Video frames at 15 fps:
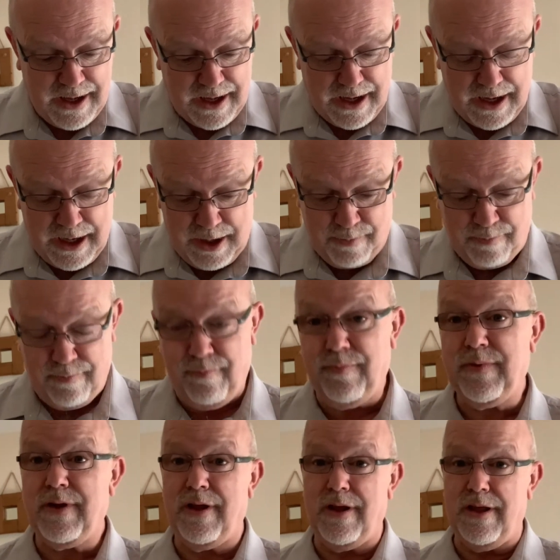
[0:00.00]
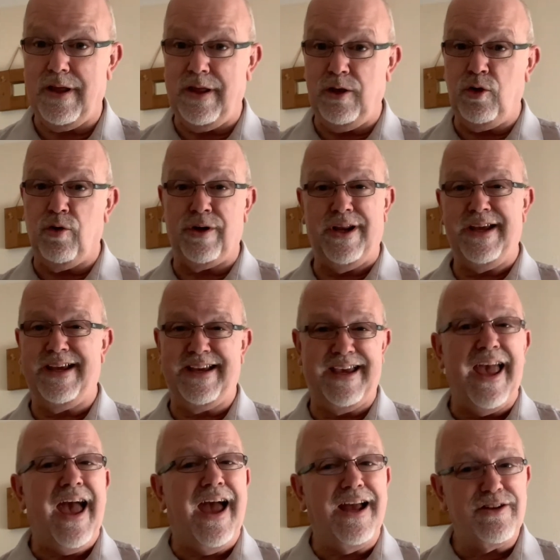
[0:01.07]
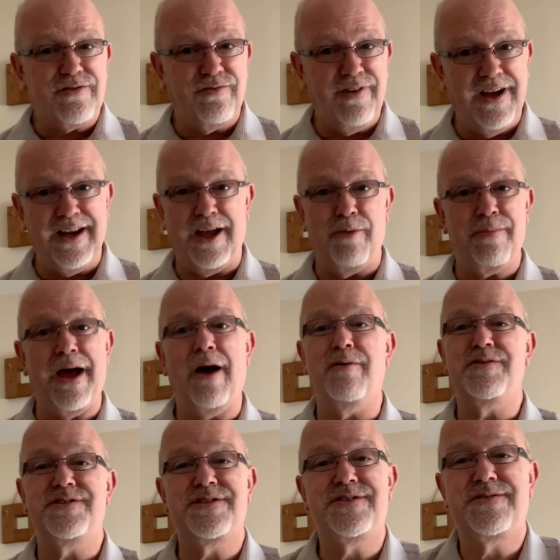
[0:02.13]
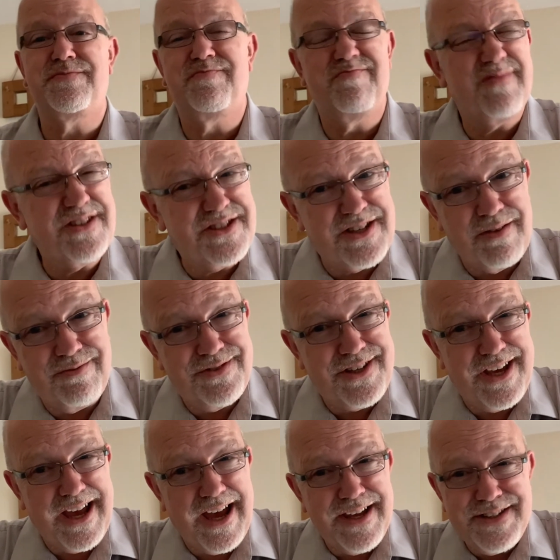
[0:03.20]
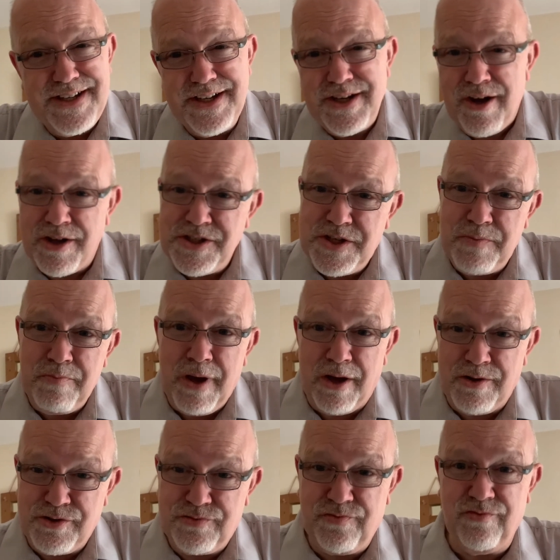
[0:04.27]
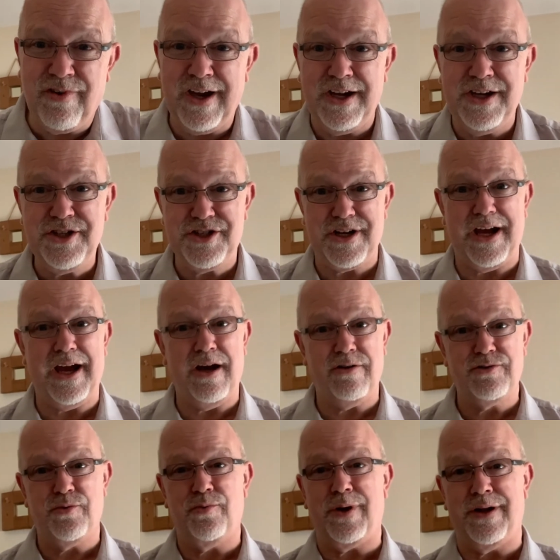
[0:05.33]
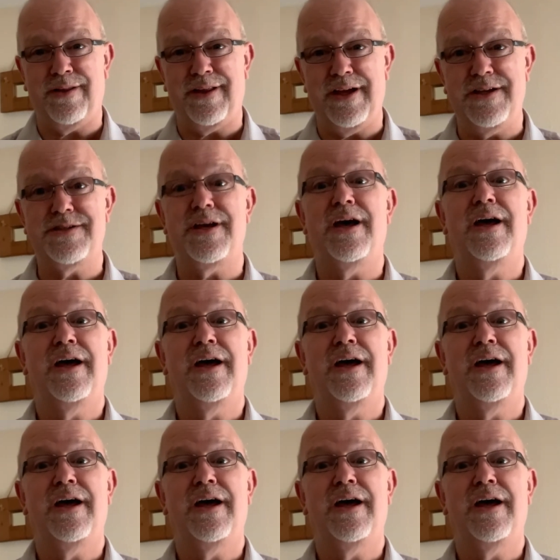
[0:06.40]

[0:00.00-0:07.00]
You're going to get really about 70, 80, 90 miles range out of one of these.